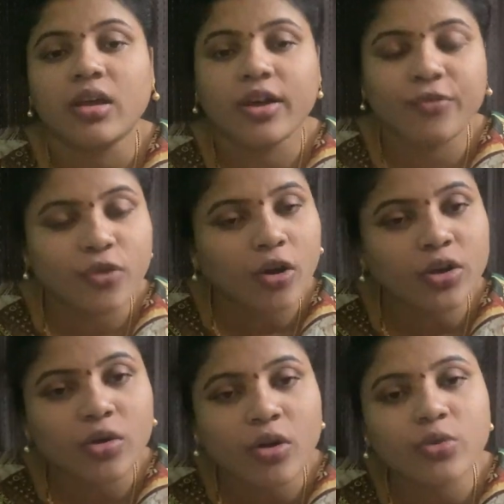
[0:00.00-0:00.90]
If not,
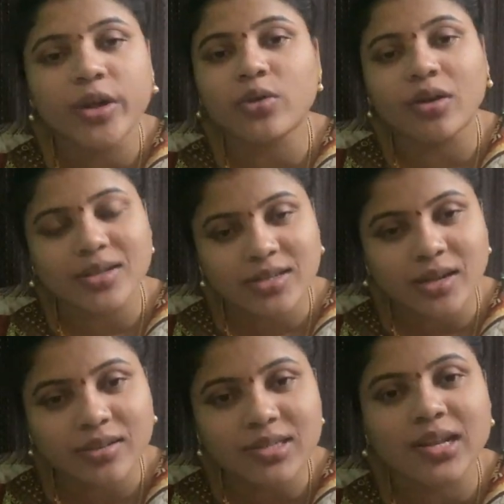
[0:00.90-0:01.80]
you are not going to
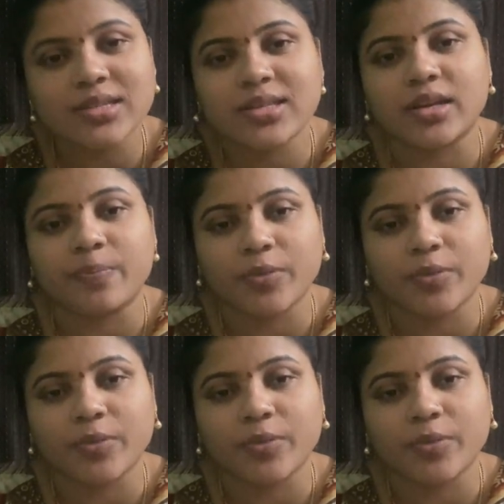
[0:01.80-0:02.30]
understand this lesson.